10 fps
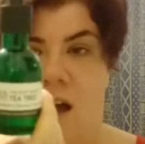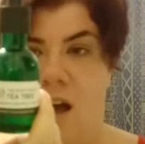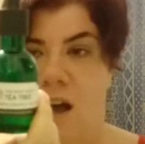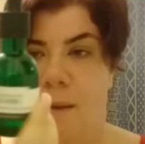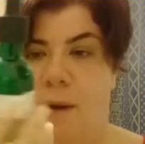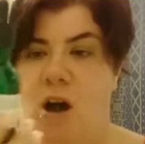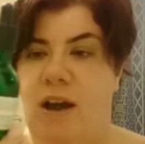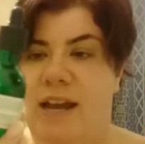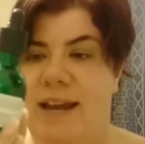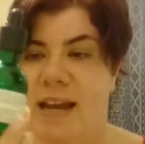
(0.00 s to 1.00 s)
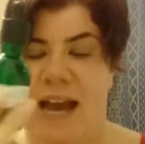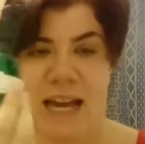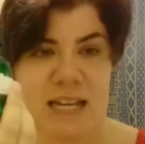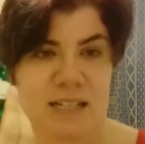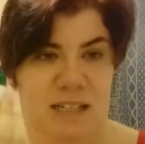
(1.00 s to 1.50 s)
I
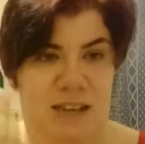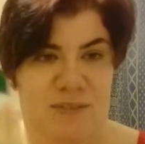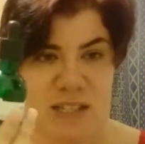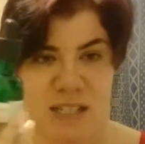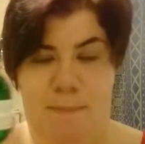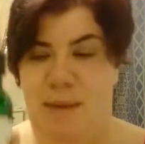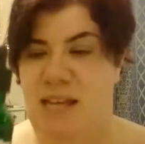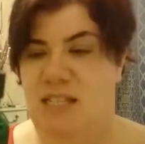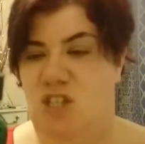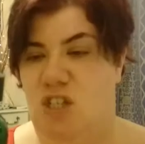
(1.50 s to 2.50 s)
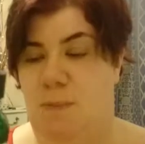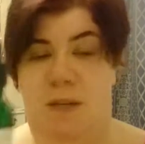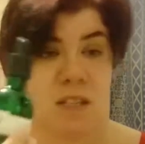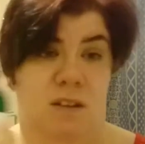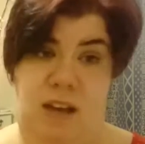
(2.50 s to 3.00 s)
had given this a miss just
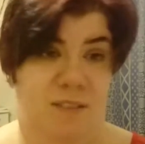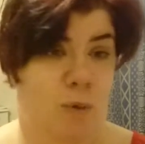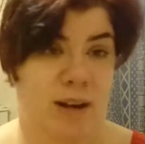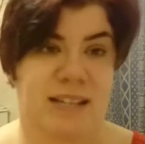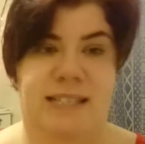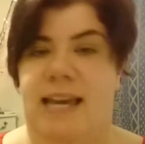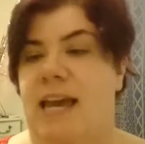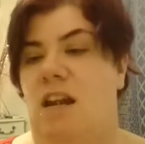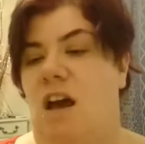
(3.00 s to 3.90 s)
because I have oily skin,